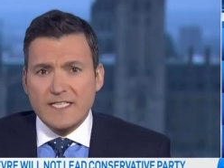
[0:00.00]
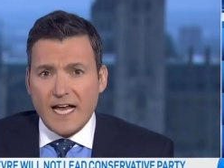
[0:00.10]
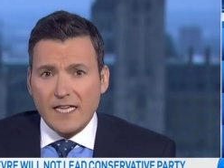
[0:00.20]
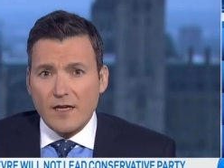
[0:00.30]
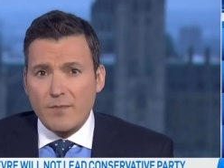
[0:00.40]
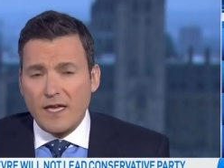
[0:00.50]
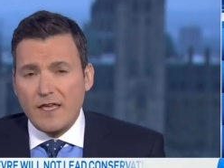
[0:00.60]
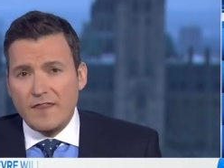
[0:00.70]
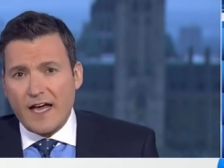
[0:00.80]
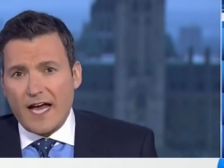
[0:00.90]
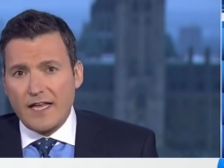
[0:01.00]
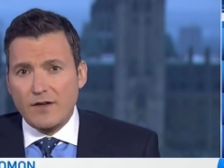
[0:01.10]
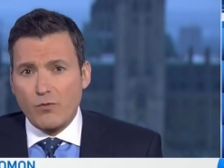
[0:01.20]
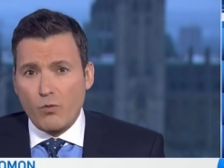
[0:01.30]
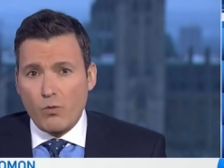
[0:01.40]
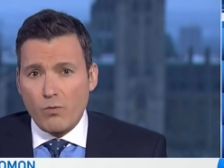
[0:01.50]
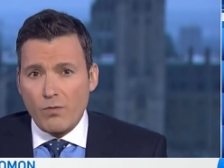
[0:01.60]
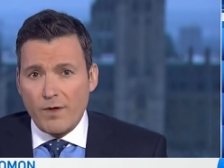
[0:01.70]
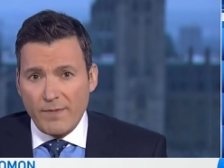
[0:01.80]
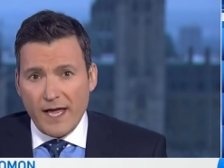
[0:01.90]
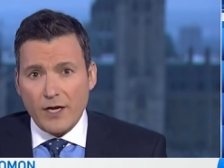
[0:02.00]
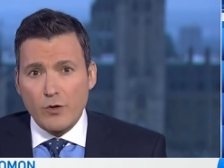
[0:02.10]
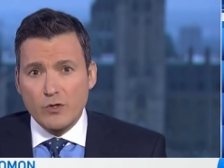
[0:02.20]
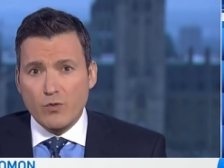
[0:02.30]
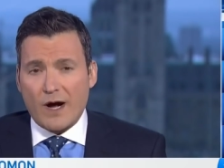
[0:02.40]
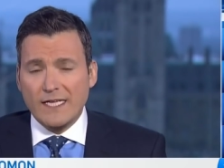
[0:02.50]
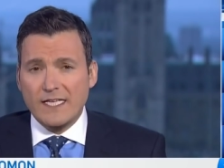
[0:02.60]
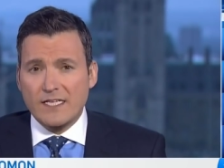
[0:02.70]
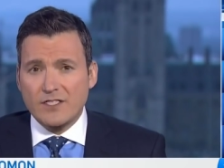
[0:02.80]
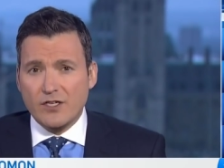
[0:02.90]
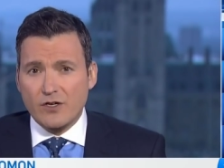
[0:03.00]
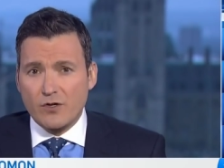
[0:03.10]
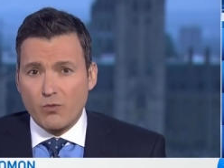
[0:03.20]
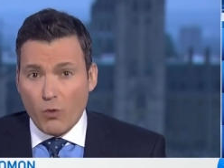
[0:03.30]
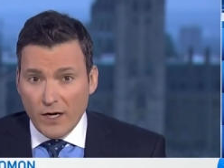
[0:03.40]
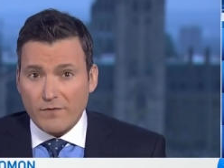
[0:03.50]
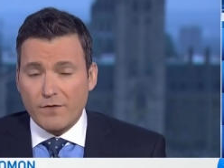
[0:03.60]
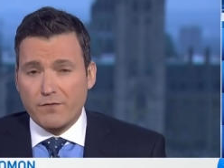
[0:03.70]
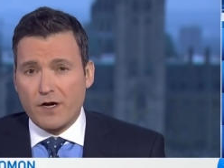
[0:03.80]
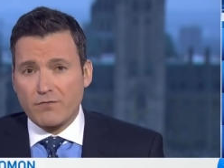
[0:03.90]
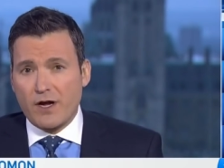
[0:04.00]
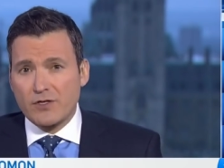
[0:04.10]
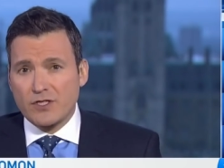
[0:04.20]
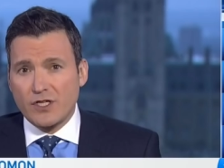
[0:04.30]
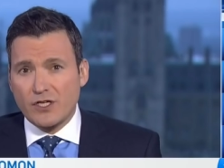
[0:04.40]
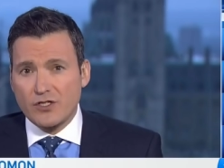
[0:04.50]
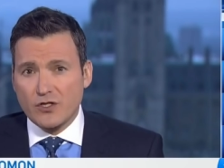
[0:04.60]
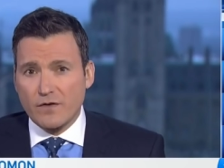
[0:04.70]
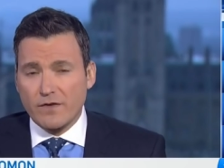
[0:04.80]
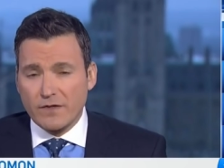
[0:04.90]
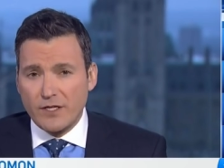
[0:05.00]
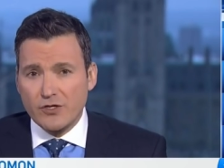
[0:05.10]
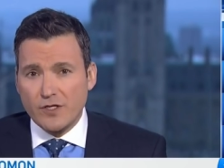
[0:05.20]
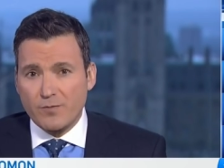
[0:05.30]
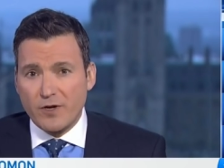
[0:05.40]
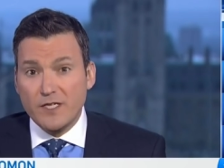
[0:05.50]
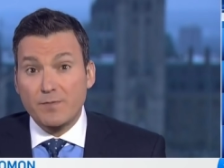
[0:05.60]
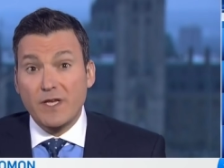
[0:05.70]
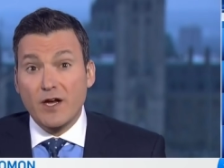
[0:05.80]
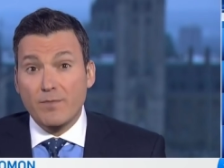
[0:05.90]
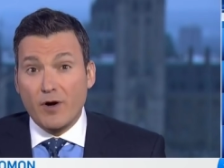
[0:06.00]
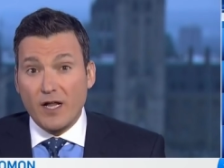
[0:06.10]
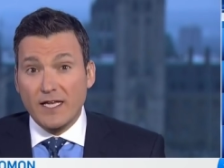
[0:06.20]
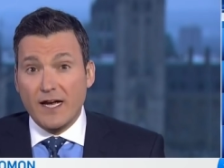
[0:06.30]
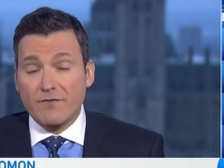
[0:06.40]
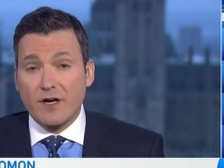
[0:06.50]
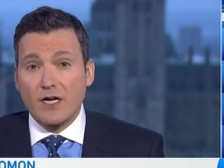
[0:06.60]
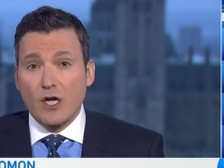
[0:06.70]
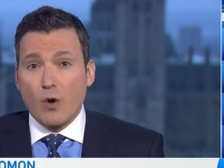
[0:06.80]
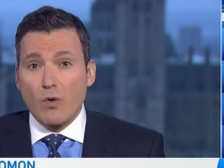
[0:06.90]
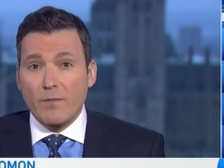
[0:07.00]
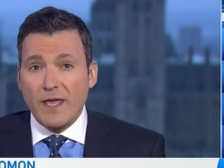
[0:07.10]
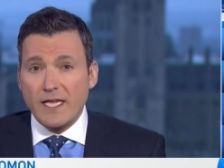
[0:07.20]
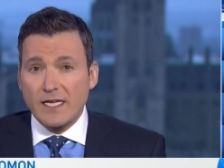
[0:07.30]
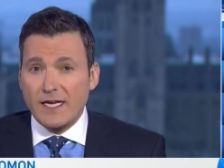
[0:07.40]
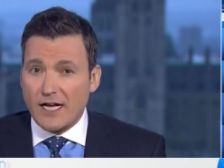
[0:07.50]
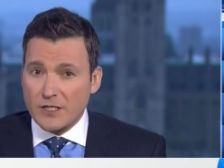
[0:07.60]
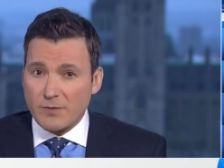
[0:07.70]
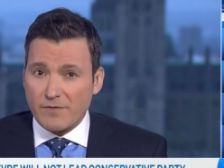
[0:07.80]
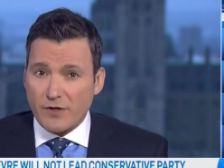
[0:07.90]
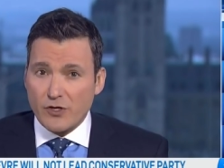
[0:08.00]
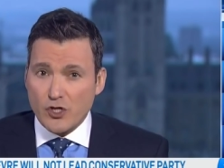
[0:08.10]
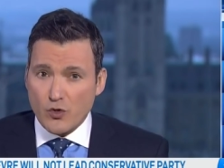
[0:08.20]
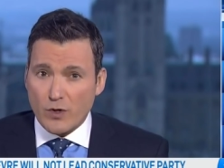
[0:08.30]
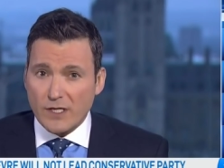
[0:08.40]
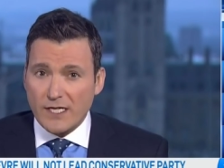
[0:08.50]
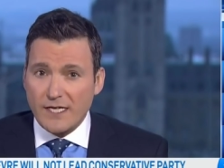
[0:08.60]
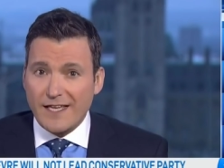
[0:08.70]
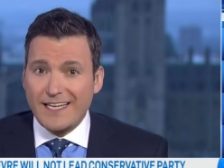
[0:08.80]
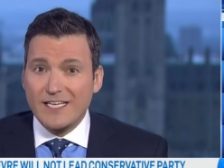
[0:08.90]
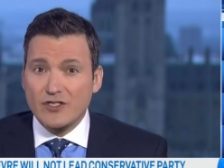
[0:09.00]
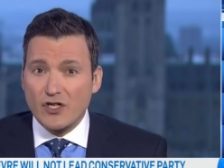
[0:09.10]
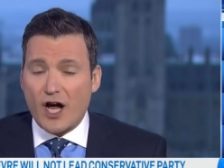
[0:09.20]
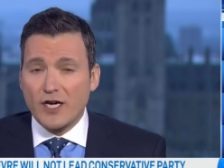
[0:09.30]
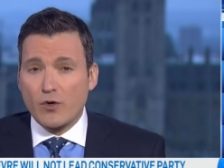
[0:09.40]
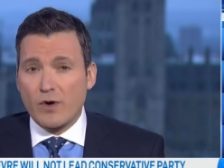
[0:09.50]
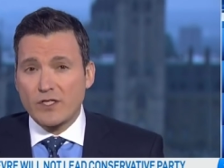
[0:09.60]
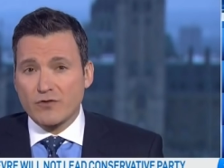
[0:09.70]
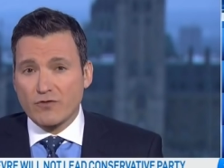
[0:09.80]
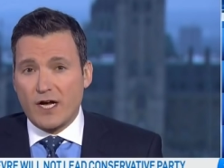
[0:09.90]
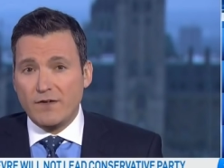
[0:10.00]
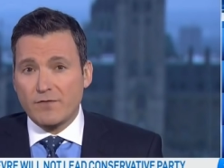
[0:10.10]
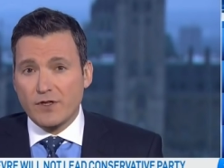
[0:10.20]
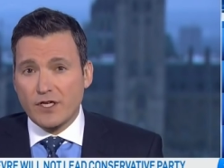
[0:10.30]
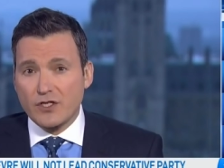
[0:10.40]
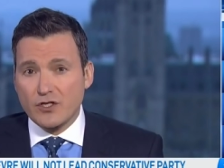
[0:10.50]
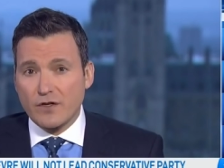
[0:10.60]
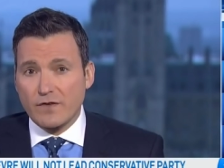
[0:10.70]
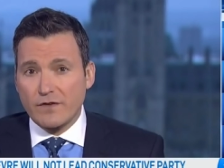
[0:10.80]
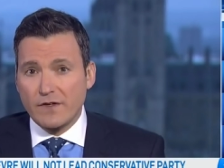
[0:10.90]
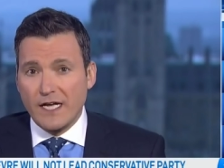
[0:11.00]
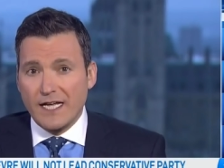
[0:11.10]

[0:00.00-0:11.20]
telling me that the man who was widely considered one of the frontrunners in the conservative leadership race, Pierre Poilievre, will make an announcement very shortly that he is not going to run for the conservative